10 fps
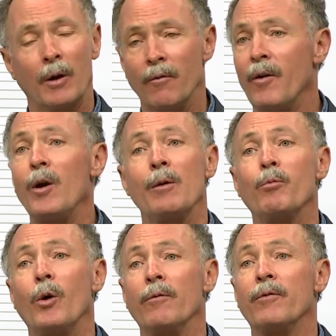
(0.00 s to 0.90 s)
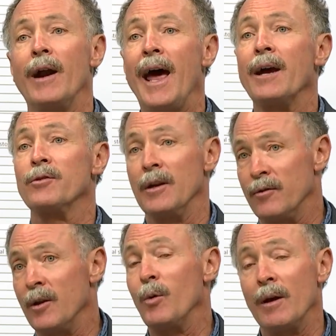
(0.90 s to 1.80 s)
but are very important for
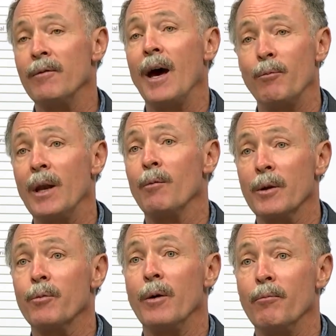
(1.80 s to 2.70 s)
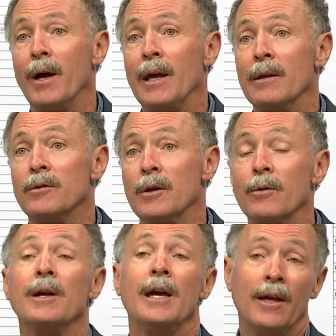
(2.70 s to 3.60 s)
access that we have not been able to put money into.